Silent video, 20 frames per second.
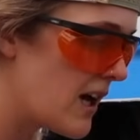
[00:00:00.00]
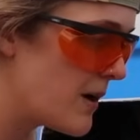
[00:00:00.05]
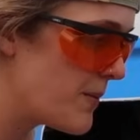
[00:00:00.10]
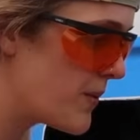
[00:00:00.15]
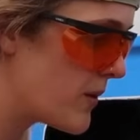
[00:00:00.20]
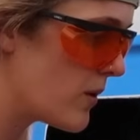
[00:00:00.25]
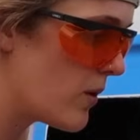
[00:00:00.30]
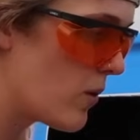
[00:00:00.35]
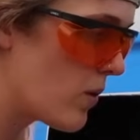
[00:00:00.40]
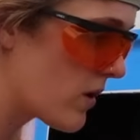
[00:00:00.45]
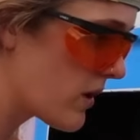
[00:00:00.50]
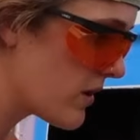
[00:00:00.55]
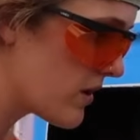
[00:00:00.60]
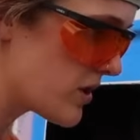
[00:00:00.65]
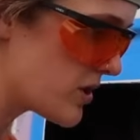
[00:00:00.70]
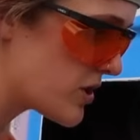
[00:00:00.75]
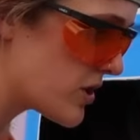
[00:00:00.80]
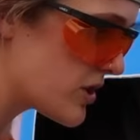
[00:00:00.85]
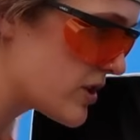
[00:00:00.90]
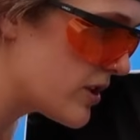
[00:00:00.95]
up or
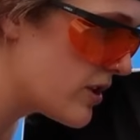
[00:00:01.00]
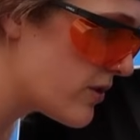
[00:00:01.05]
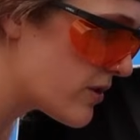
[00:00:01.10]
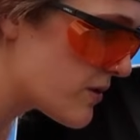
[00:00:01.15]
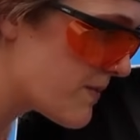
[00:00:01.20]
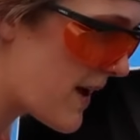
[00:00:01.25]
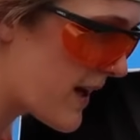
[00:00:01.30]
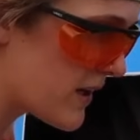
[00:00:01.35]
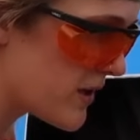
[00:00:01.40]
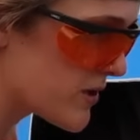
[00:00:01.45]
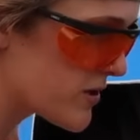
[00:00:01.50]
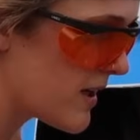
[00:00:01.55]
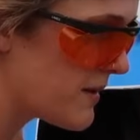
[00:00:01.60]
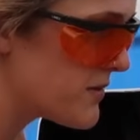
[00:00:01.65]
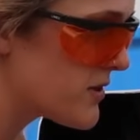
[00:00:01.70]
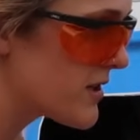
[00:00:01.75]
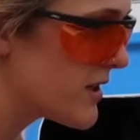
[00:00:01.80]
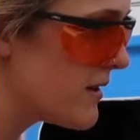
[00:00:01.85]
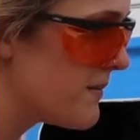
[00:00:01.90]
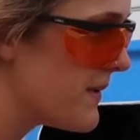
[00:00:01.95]
there's just loose metal, so
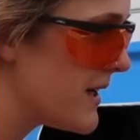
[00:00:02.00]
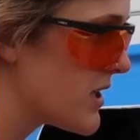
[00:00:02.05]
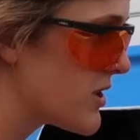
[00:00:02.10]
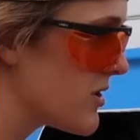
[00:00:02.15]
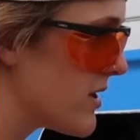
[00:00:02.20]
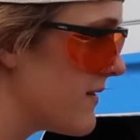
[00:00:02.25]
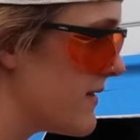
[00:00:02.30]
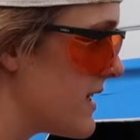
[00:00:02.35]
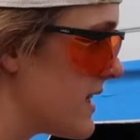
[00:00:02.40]
I'm just gonna make sure